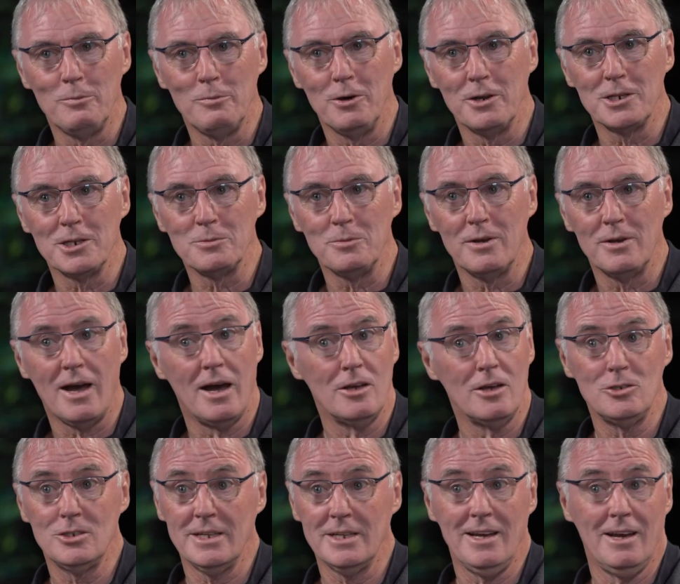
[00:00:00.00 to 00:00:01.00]
punishment I
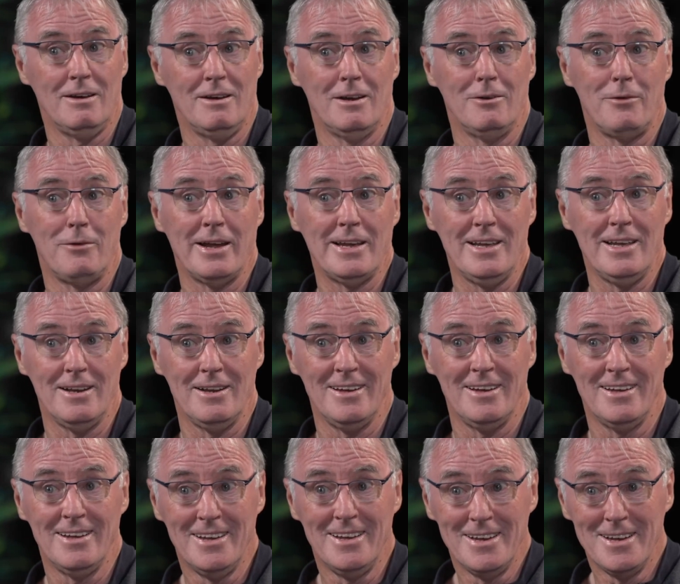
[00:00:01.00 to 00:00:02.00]
used to get on a regular
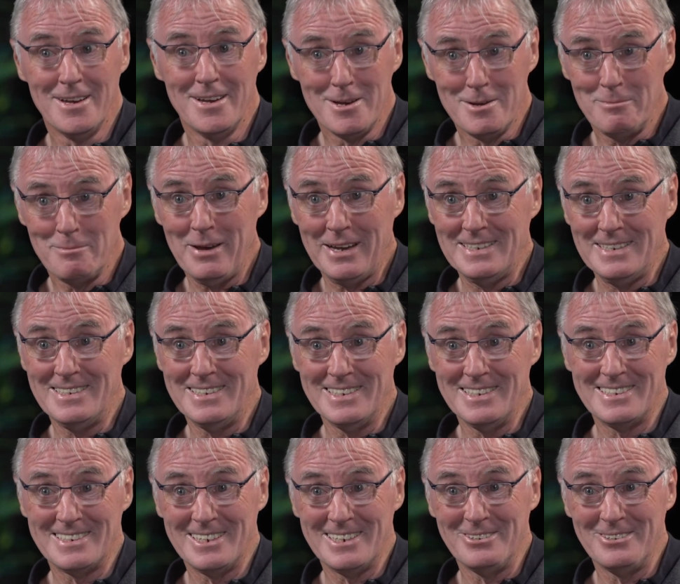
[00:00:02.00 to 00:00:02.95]
basis.